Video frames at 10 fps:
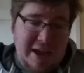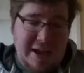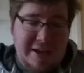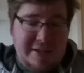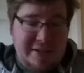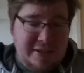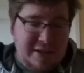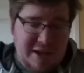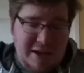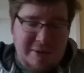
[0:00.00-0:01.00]
And
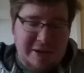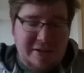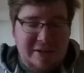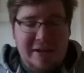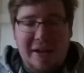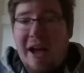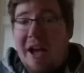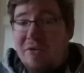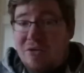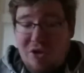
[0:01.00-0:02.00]
I mean,
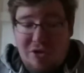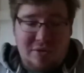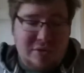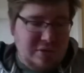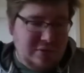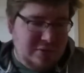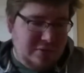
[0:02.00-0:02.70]
I'll just